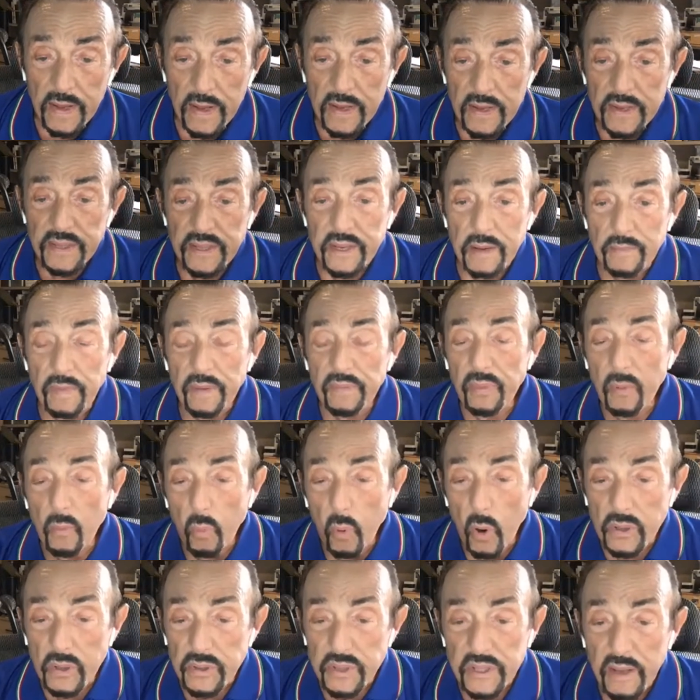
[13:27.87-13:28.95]
Some of the
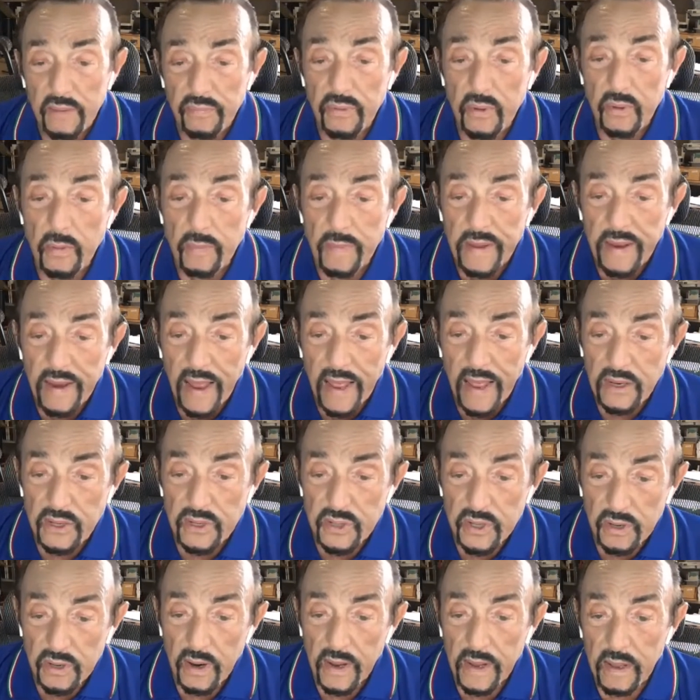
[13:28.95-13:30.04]
worst of human
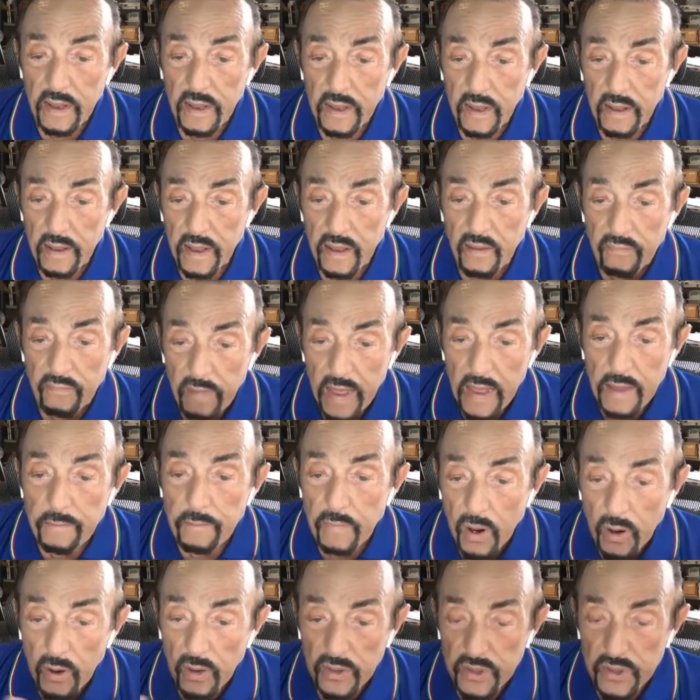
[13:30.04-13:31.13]
nature
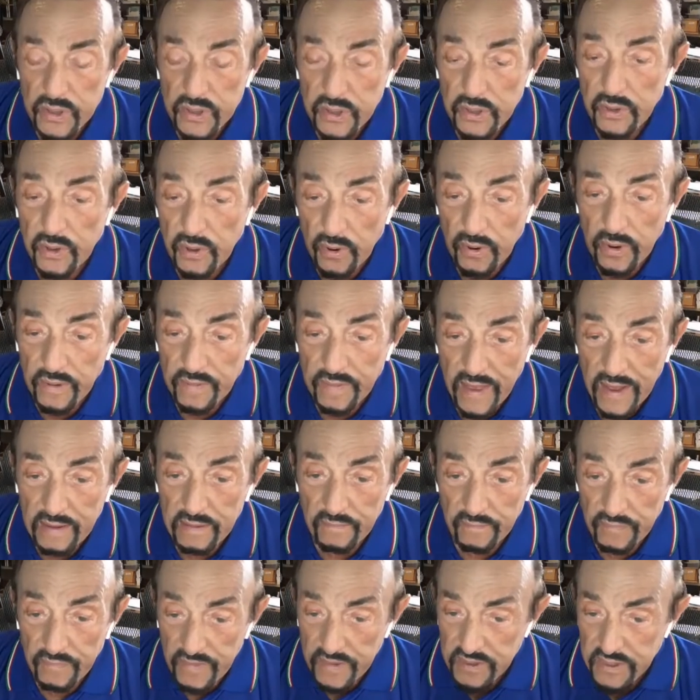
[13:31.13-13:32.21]
emerged during
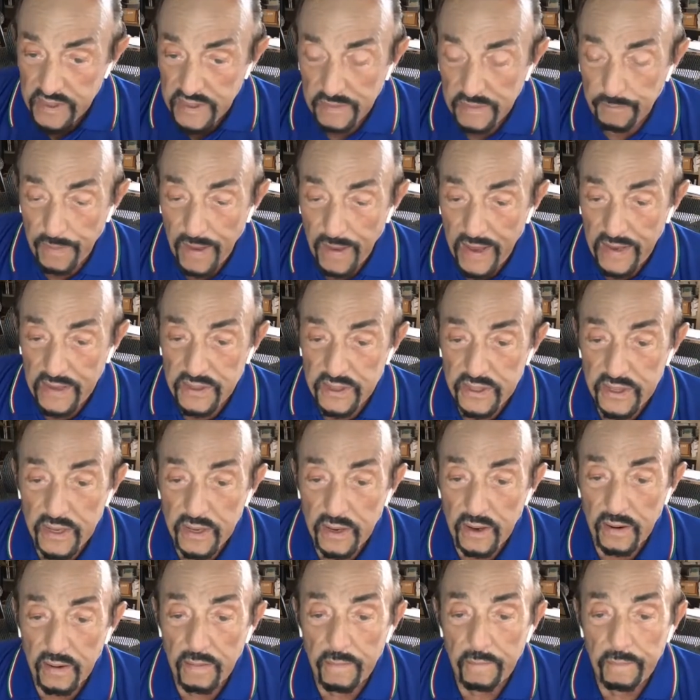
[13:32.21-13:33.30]
this past
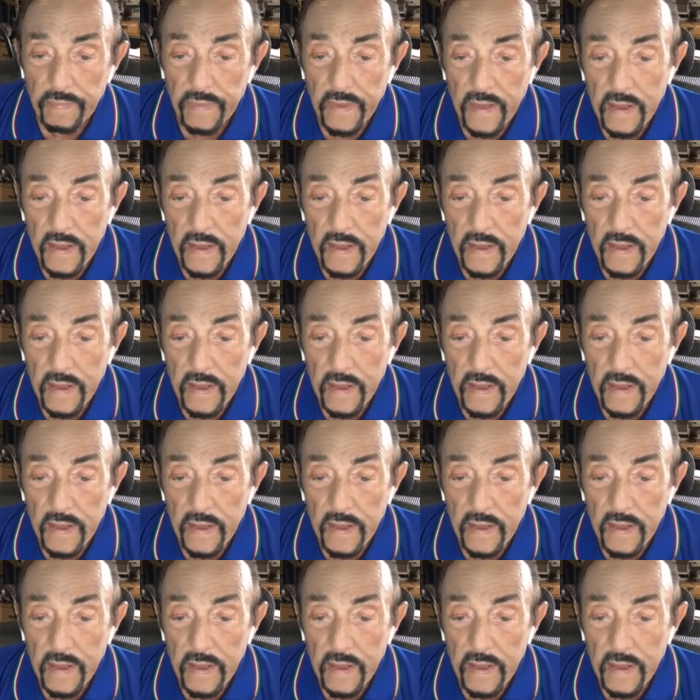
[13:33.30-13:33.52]
year.